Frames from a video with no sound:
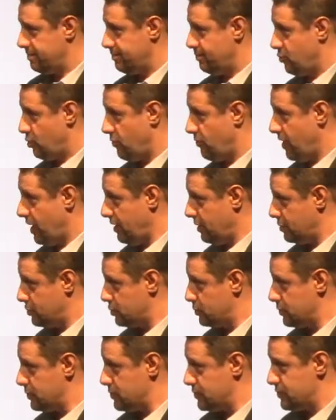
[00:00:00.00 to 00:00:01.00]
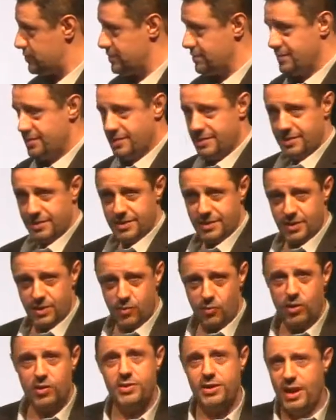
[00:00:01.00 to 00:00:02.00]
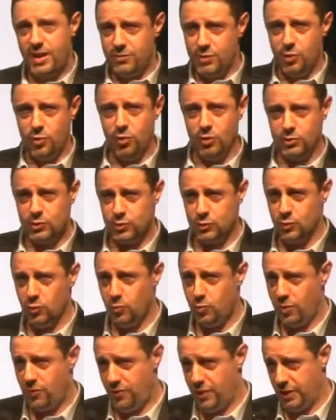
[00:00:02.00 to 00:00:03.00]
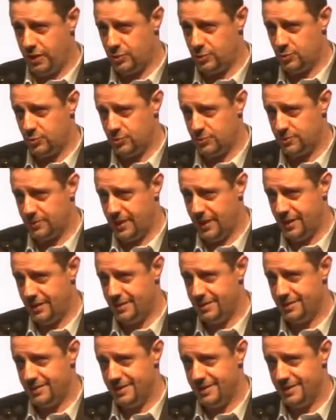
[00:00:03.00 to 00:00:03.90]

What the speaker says: profiling tools. Well, they have the old school profiling tools, right?